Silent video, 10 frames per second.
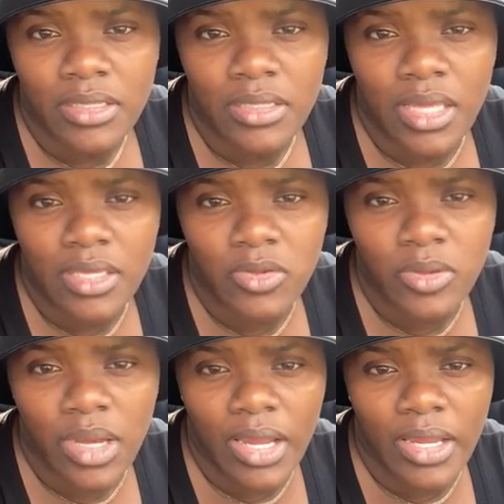Thank you,
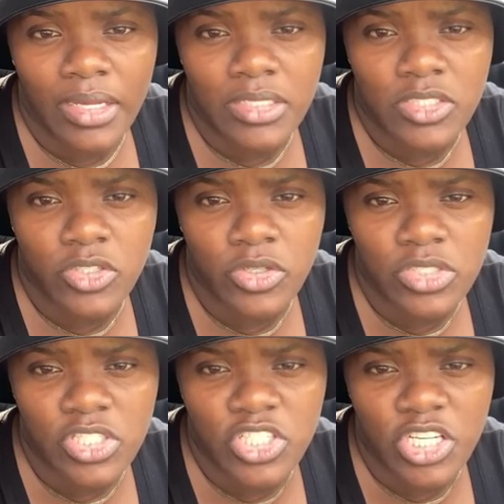guys. Do you
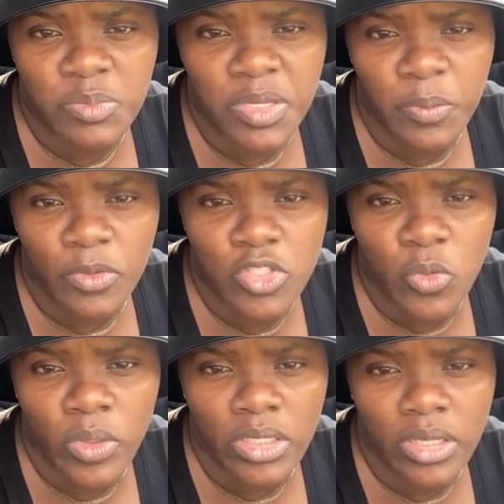suggest people to
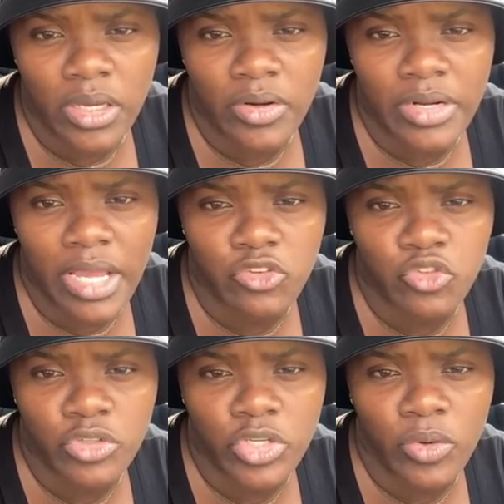wear their hair
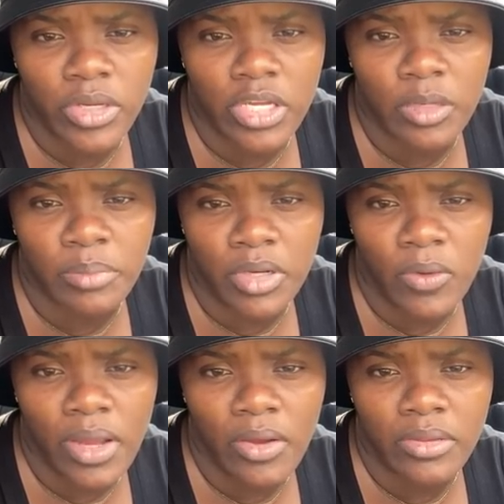naturally or get a
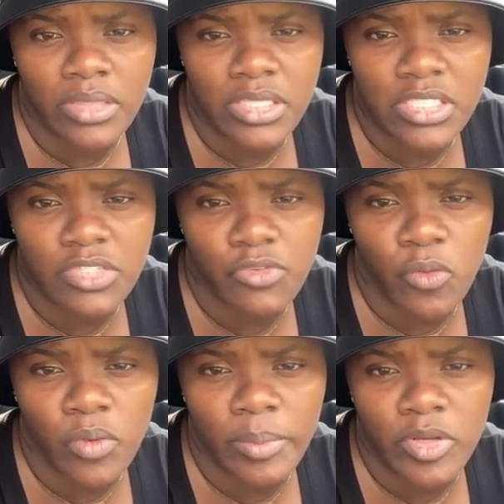blowout? This is for
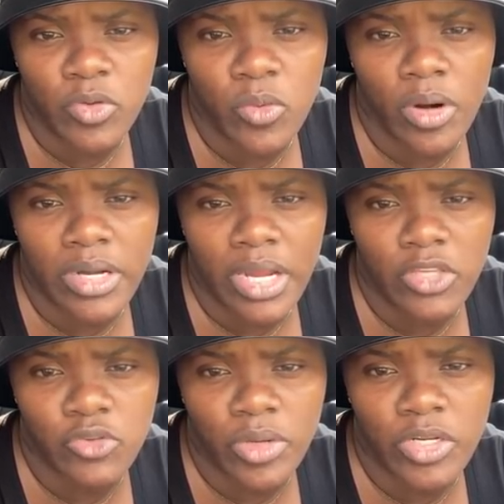women who are
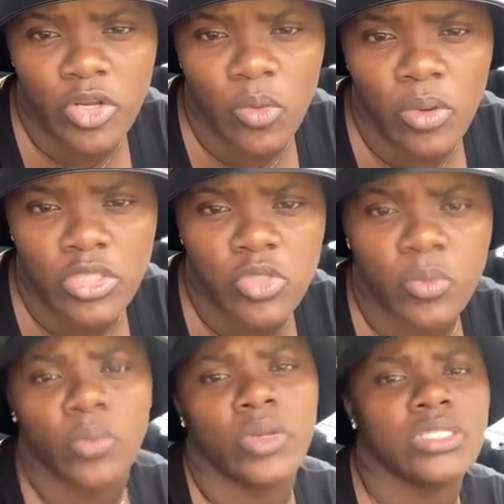natural and don't want to
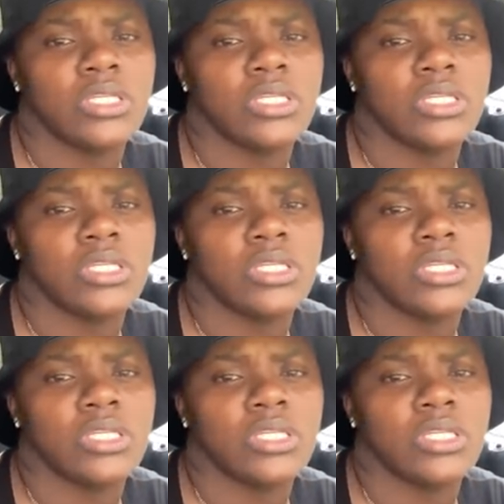wear wigs